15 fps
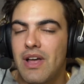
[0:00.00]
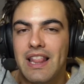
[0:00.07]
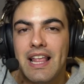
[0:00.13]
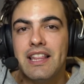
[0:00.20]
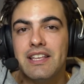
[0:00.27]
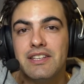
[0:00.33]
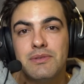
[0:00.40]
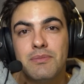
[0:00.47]

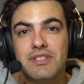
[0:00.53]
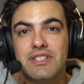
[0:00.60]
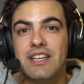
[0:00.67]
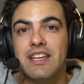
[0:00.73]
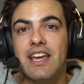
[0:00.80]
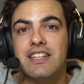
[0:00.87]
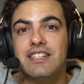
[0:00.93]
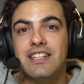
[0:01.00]
allow spots
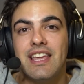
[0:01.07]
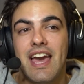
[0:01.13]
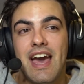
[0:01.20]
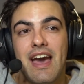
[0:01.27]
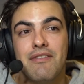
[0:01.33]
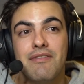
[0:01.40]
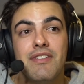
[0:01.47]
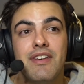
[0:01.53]
that you actually
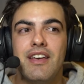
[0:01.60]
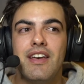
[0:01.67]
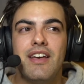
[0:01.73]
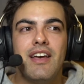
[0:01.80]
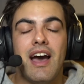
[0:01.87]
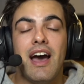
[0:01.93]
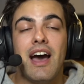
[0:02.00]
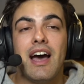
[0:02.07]
have
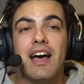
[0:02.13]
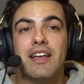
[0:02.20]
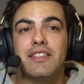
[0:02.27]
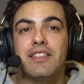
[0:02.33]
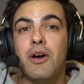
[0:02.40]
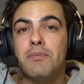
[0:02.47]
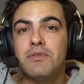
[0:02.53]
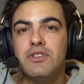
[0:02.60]

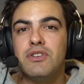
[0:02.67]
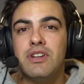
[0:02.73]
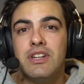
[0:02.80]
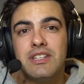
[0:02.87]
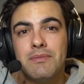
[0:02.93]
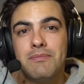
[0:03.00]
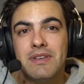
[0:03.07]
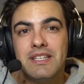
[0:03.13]
the
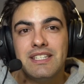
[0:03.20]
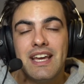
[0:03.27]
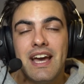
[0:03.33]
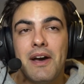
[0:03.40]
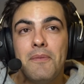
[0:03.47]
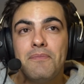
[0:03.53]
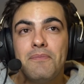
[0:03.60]
opportunity to mint out.